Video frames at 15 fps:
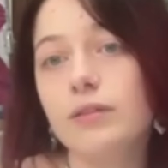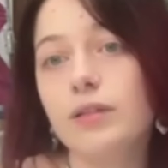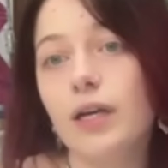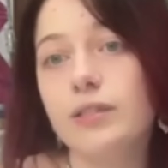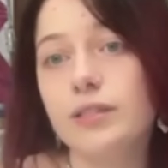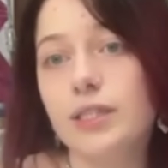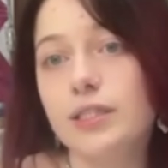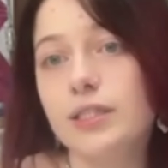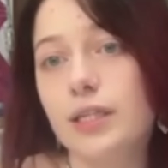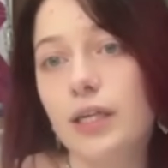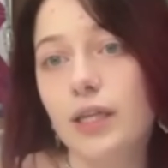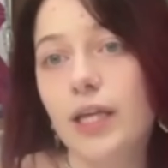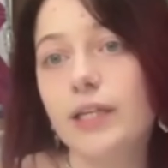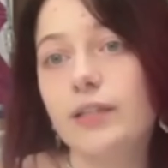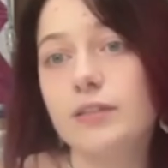assisting
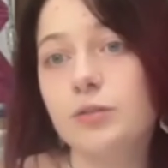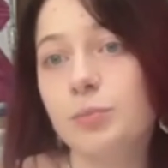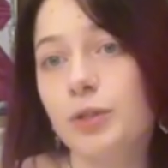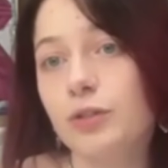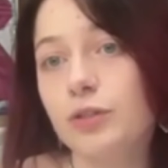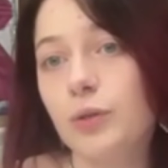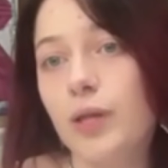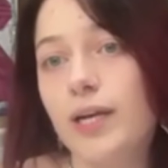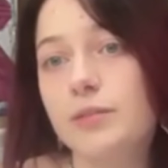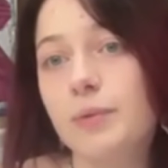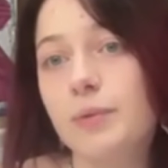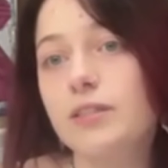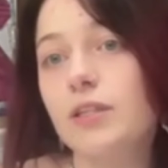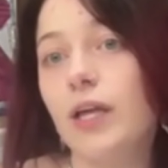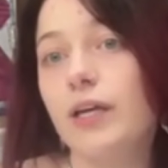in like the spiritual
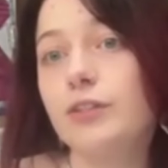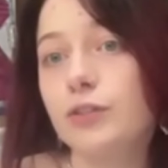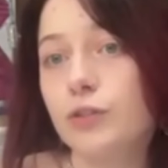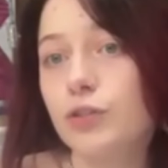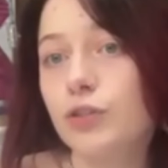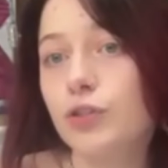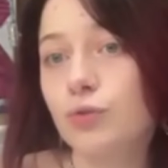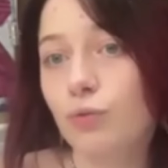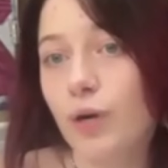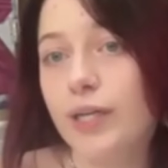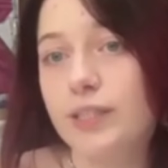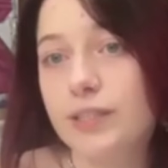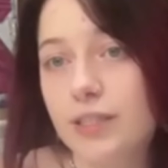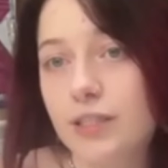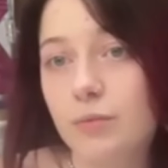aspect to like just
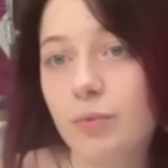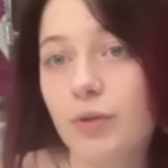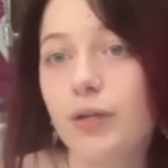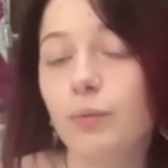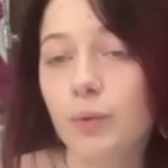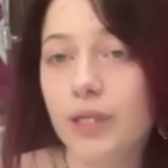straight discipline.